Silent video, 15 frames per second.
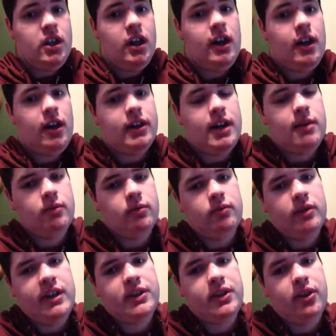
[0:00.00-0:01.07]
uh,
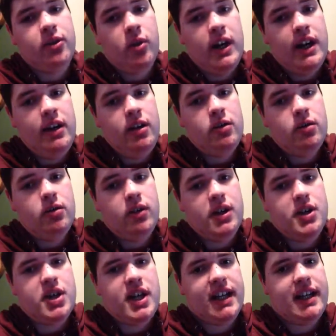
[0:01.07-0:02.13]
reason three,
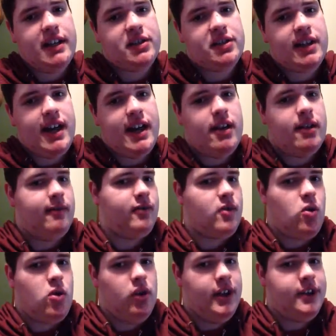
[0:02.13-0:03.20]
which I guess kind of
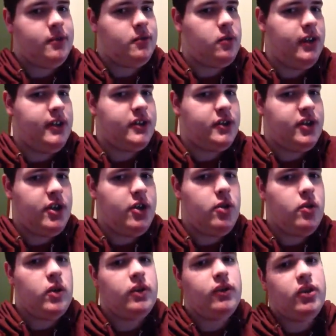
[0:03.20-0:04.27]
correlates with reason
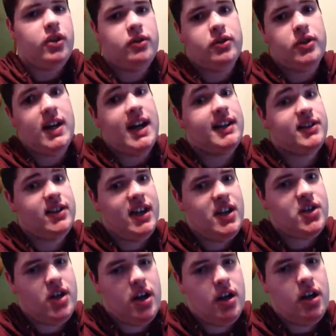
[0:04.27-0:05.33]
two, the
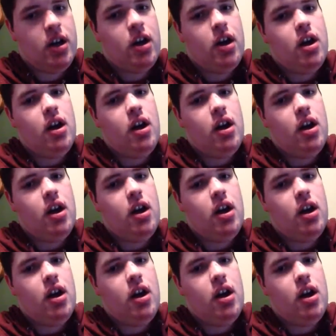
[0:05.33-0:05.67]
translation